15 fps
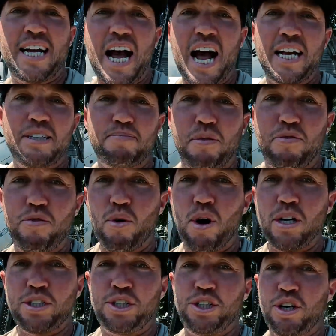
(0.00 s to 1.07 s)
guys.
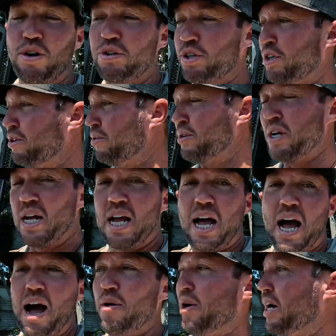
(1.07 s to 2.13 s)
Before I show you
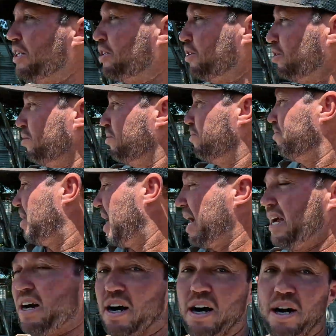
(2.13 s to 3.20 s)
how I do
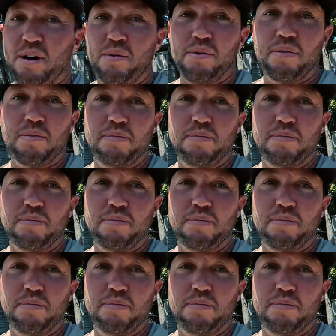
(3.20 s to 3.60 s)
my